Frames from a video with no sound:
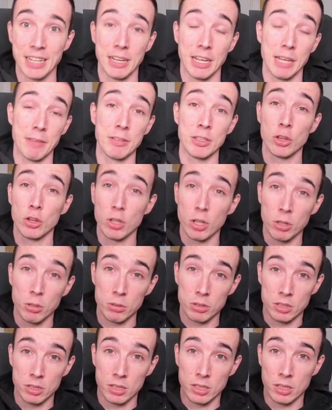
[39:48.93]
even though
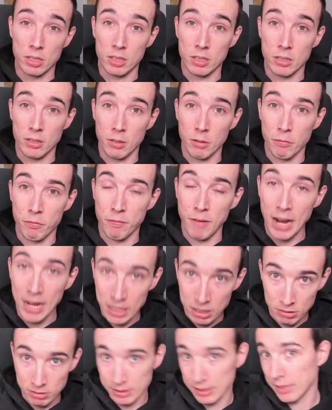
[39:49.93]
the
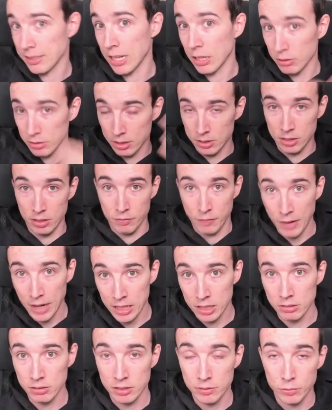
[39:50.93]
files and annotated
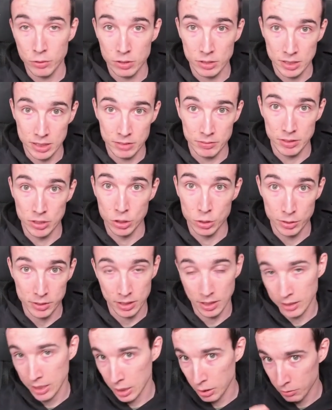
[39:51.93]
files for these videos are
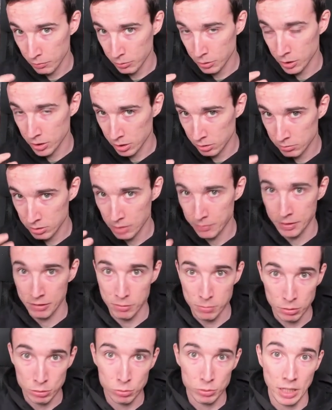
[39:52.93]
now currently
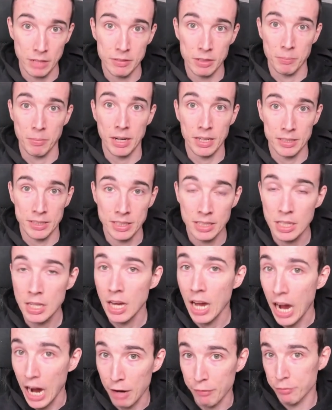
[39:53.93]
available to everybody,
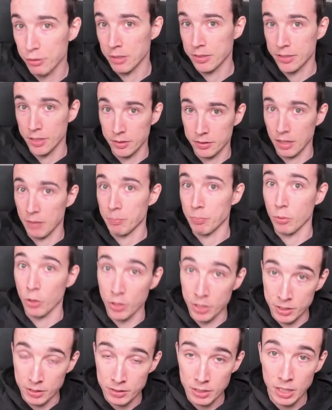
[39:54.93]
after a certain
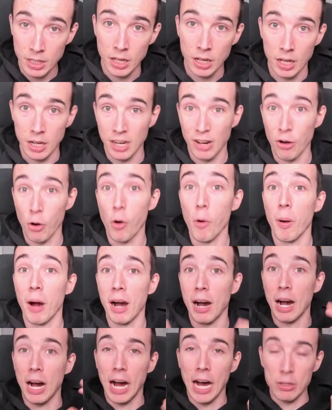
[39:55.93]
point, uh, uh,
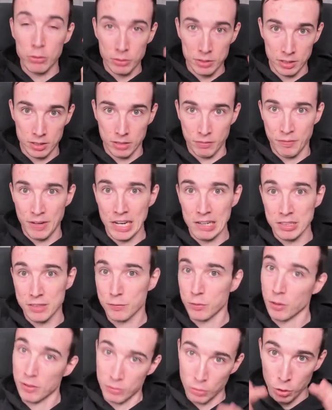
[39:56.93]
annotated files
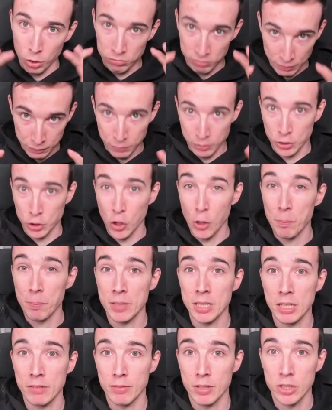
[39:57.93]
for only for the
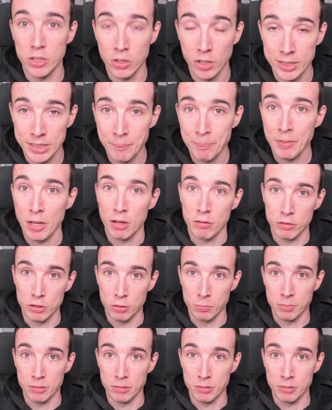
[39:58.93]
opening videos will be